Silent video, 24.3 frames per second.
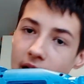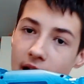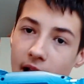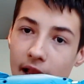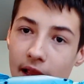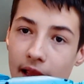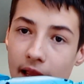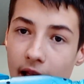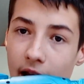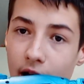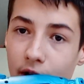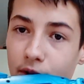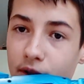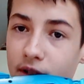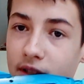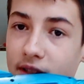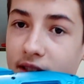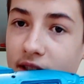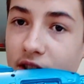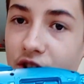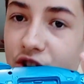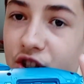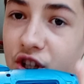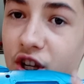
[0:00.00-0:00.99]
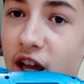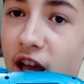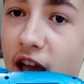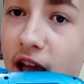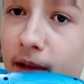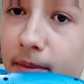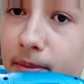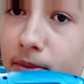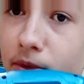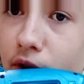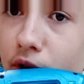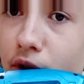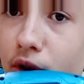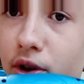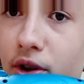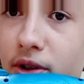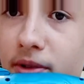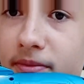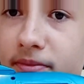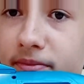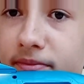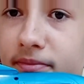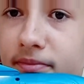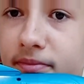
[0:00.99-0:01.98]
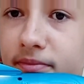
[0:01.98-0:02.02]
there is a jam door,
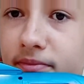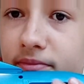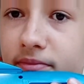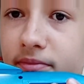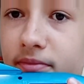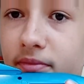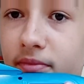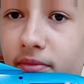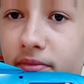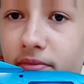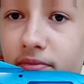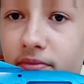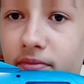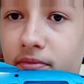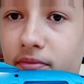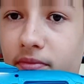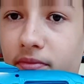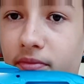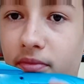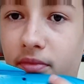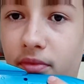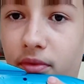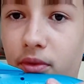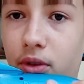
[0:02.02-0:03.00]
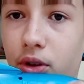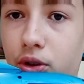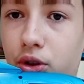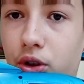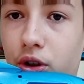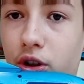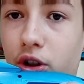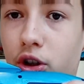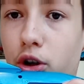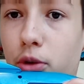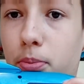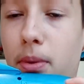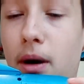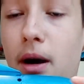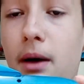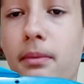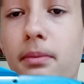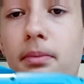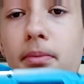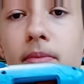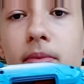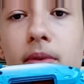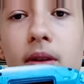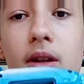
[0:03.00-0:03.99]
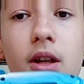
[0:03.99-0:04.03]
which you can open up
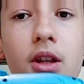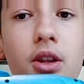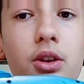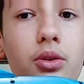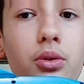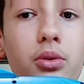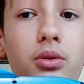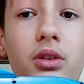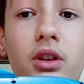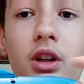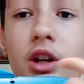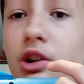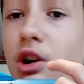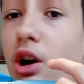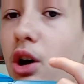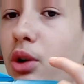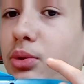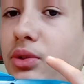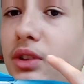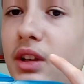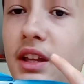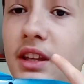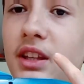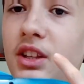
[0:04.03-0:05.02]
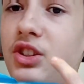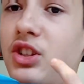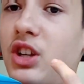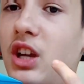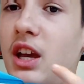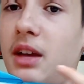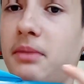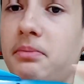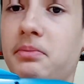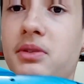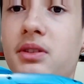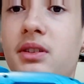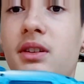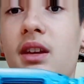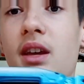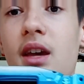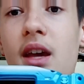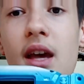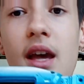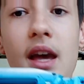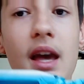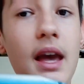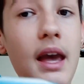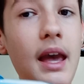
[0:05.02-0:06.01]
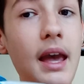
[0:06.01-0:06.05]
to clear out any jams.
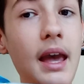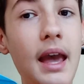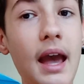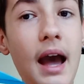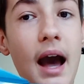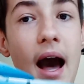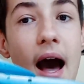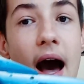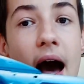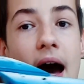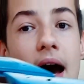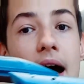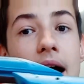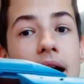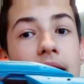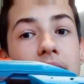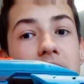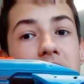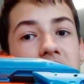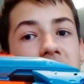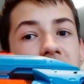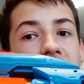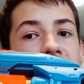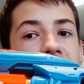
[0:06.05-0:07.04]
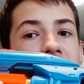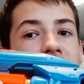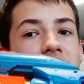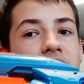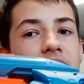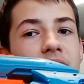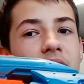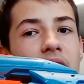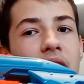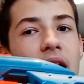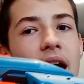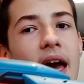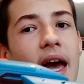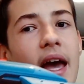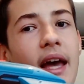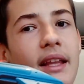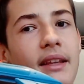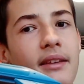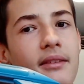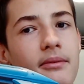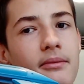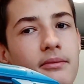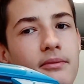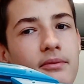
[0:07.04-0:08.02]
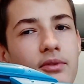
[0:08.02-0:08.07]
I
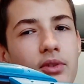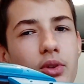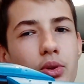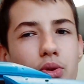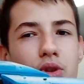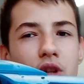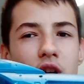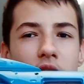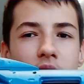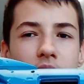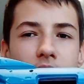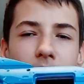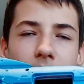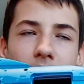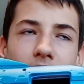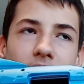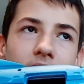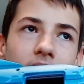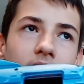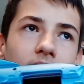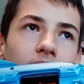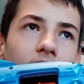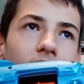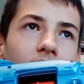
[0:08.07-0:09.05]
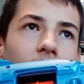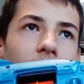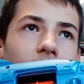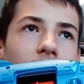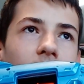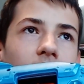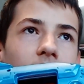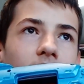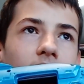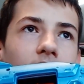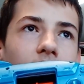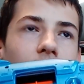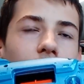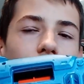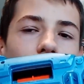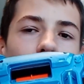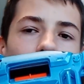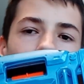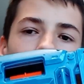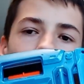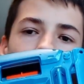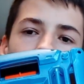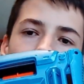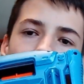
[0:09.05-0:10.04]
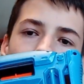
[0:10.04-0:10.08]
had a few jams, but they're
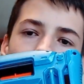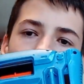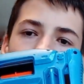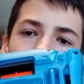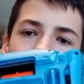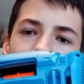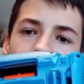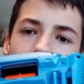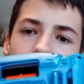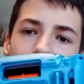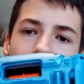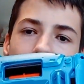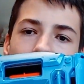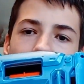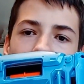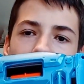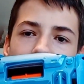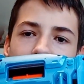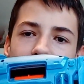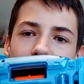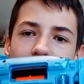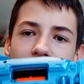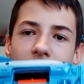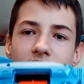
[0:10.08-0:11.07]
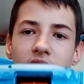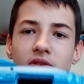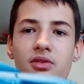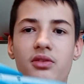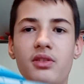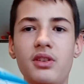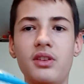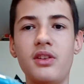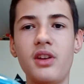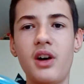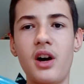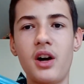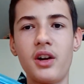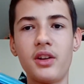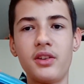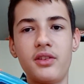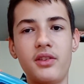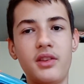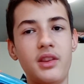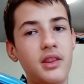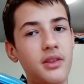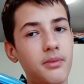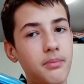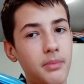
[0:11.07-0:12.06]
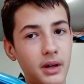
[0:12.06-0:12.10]
not the fault of the blaster, it's the
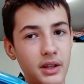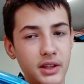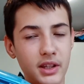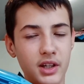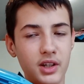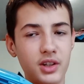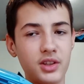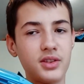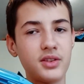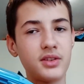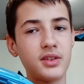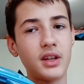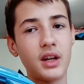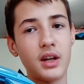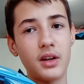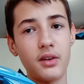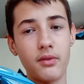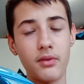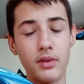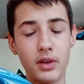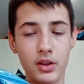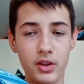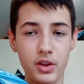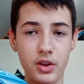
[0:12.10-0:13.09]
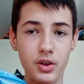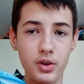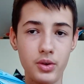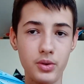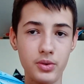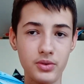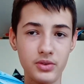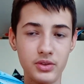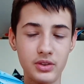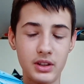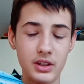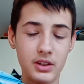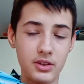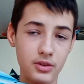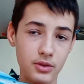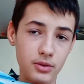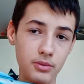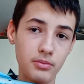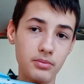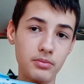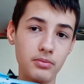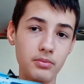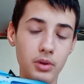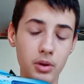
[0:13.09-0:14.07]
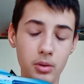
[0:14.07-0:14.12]
my darts I better use, as
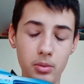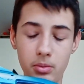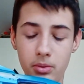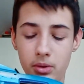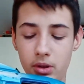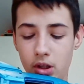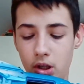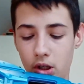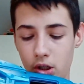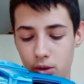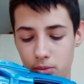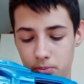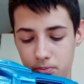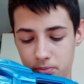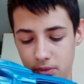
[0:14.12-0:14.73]
you probably know.